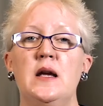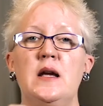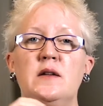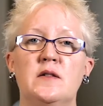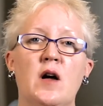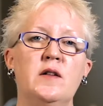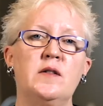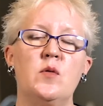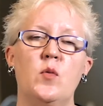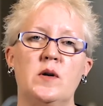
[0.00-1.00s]
It's
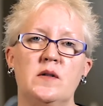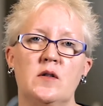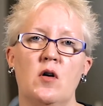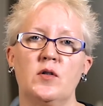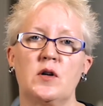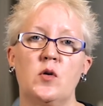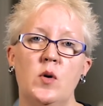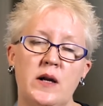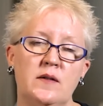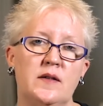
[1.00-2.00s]
also what is called a
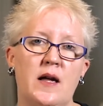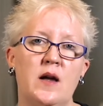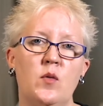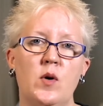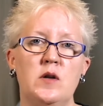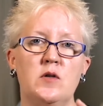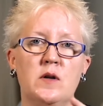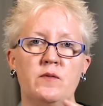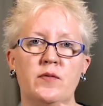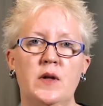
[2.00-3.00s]
quick set, where you
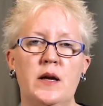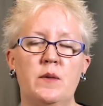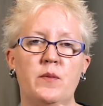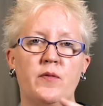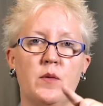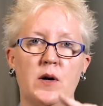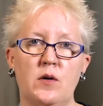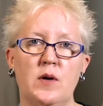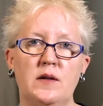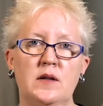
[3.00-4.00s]
can flip from a
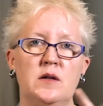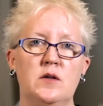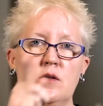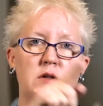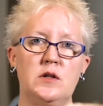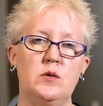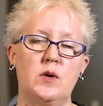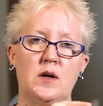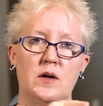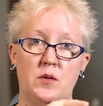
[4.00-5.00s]
crescent
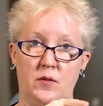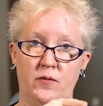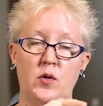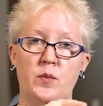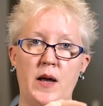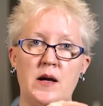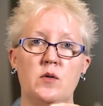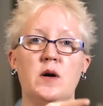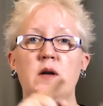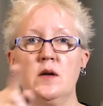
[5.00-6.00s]
to a full
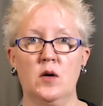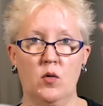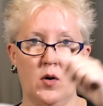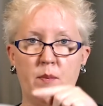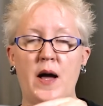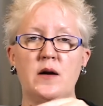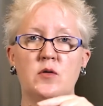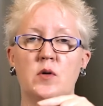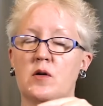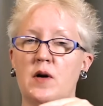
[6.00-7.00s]
banquet or back
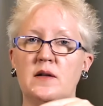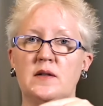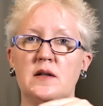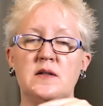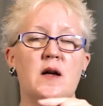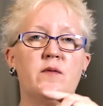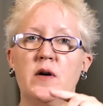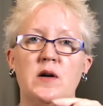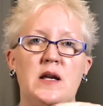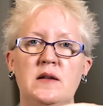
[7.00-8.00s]
to a crescent
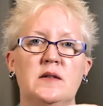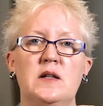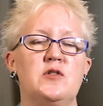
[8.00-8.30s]
very easily